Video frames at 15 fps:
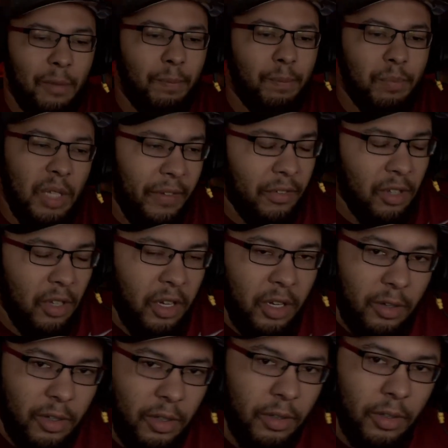leave to
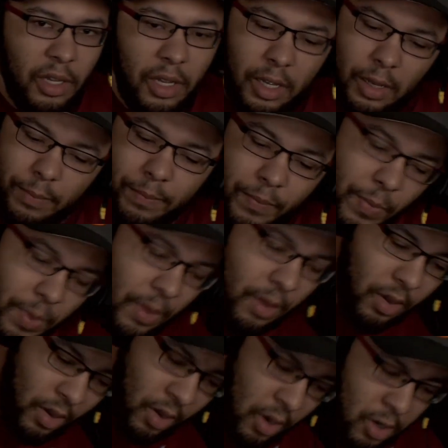uh,
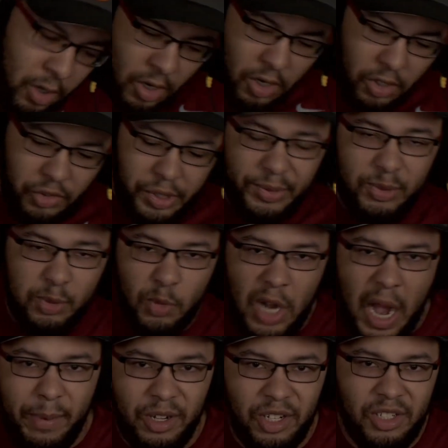
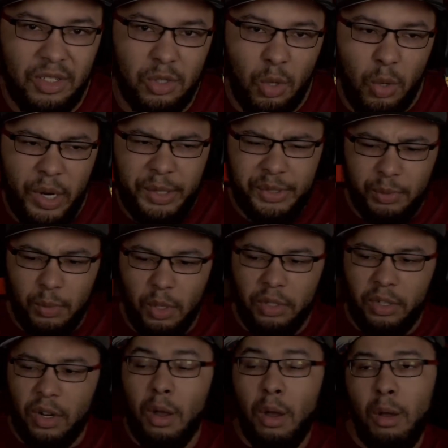subscriber choice. Well, they're
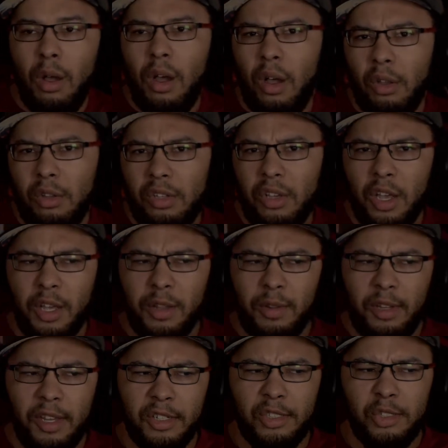all all to
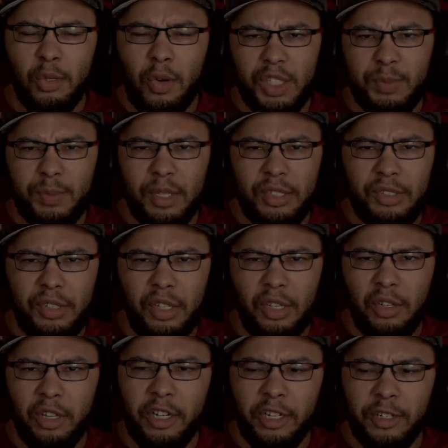your choice, but still
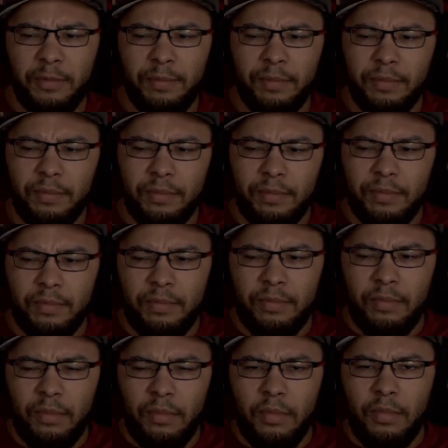they're.
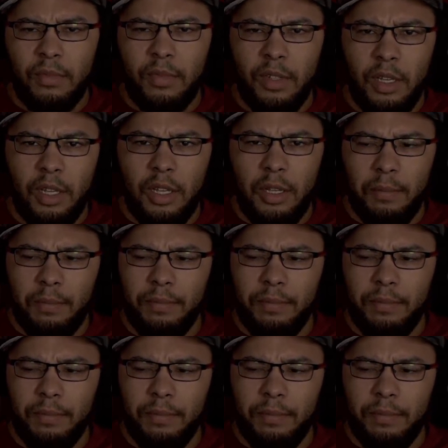Um,